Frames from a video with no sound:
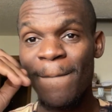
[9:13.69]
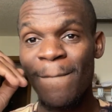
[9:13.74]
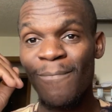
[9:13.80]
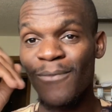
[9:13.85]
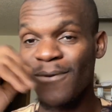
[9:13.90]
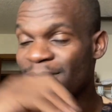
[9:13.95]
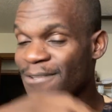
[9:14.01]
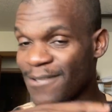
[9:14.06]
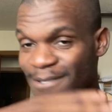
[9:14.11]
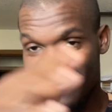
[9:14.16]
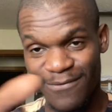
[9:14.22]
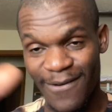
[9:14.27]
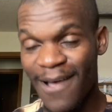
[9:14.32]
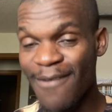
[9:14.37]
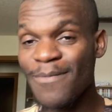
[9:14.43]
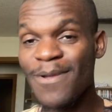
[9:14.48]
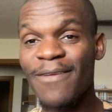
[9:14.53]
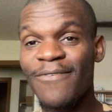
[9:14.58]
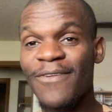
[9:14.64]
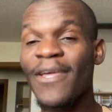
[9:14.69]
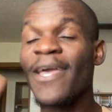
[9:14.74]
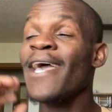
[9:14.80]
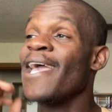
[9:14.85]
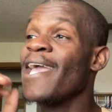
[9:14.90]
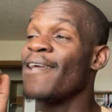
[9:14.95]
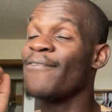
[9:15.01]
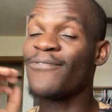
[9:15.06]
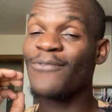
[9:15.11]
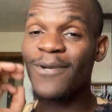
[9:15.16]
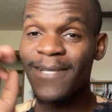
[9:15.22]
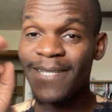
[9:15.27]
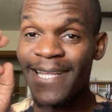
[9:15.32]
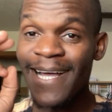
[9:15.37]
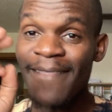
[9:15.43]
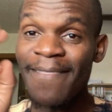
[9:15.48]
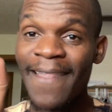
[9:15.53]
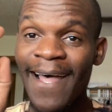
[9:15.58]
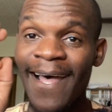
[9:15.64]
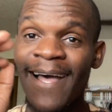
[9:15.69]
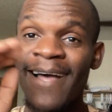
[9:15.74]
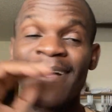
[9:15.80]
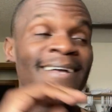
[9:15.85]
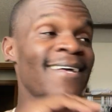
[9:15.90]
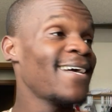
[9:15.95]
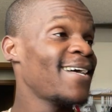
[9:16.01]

with this 5-minute video, if he would have done that